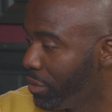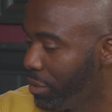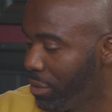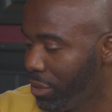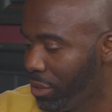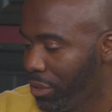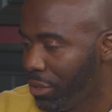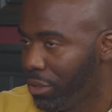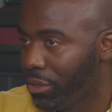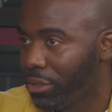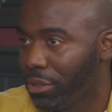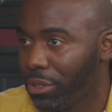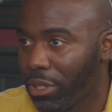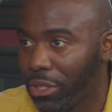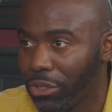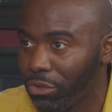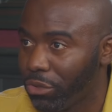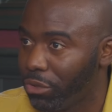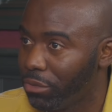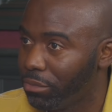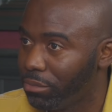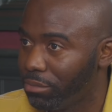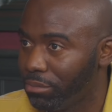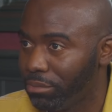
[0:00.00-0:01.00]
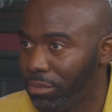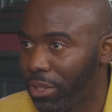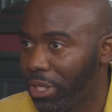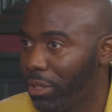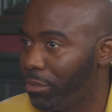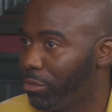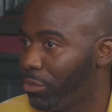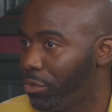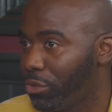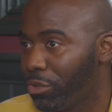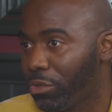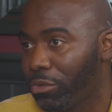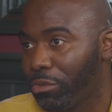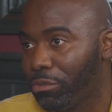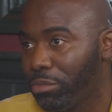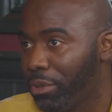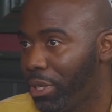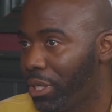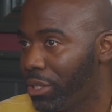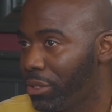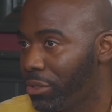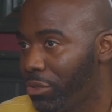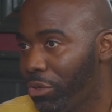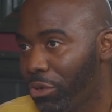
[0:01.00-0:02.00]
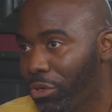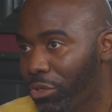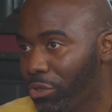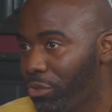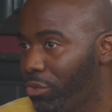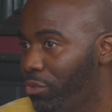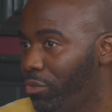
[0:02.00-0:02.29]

wow. then you'll be able to play as long as